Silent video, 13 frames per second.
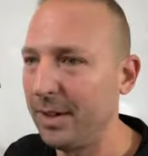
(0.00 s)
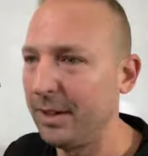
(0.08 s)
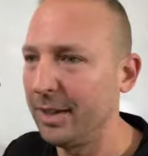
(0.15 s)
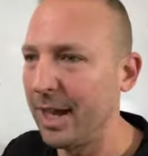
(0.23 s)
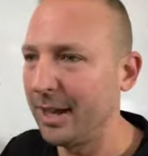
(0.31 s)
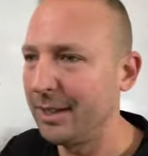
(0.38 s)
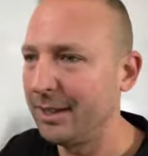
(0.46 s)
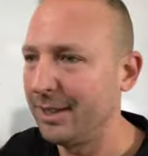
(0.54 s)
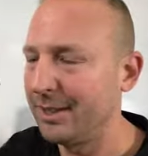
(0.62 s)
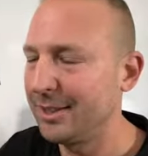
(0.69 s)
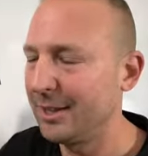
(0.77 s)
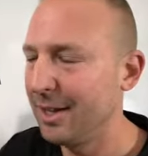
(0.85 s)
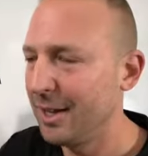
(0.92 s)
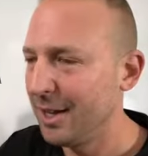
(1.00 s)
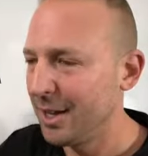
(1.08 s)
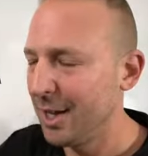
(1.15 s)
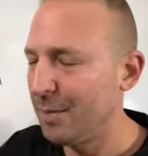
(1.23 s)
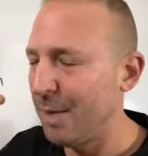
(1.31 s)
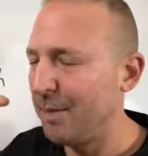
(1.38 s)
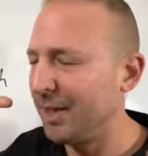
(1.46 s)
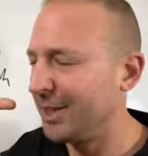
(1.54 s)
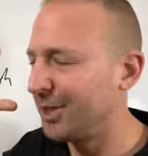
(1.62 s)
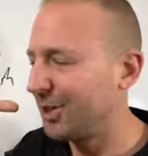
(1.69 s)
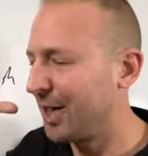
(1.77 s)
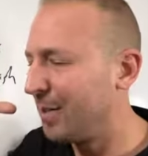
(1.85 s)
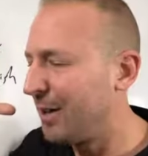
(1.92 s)
And, like, this, you might be, like,
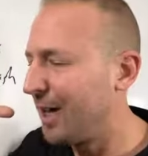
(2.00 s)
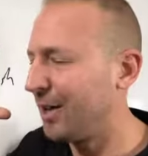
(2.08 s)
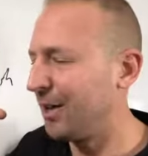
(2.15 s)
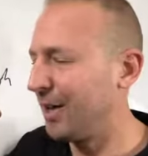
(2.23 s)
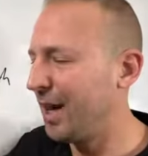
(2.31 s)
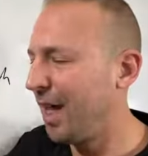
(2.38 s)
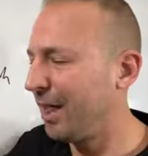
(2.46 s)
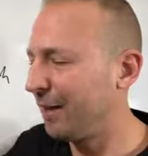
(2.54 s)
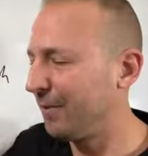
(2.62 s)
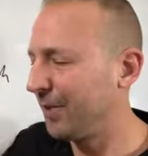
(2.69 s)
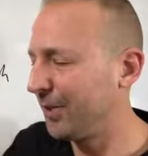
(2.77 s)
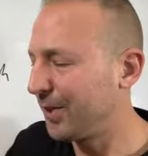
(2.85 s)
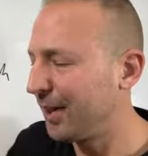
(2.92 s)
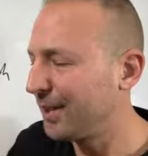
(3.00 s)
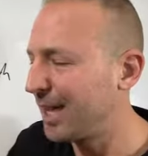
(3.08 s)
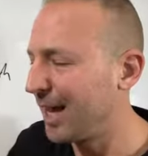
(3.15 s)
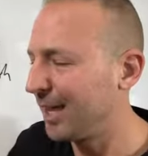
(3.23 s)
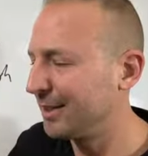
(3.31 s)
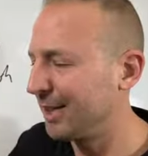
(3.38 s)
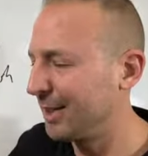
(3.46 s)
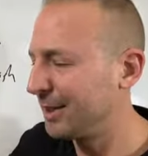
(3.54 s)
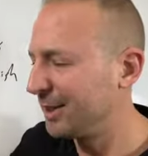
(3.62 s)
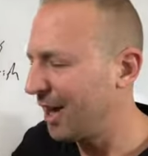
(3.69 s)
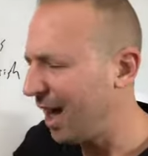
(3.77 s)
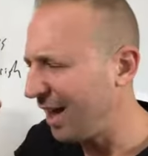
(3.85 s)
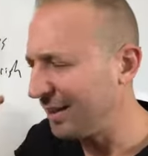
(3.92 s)
screaming or yelling for 30 seconds, like,
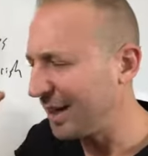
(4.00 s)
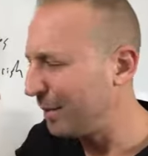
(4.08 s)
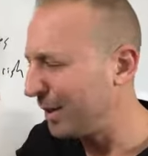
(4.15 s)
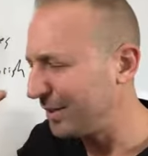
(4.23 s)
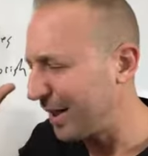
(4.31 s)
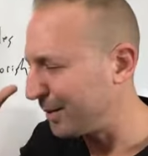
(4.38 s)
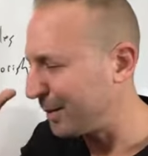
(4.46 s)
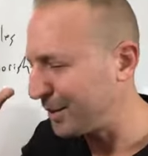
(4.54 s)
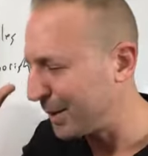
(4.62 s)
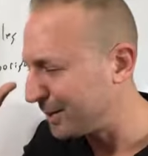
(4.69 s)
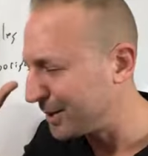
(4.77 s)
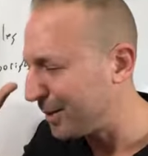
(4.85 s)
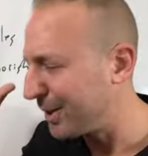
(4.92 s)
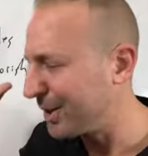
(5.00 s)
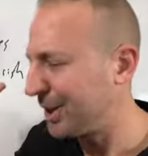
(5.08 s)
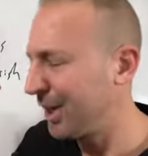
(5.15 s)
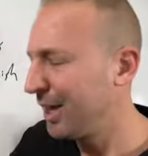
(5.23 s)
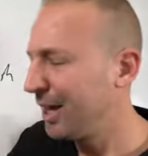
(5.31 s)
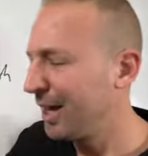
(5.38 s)
gibberish, gibberish.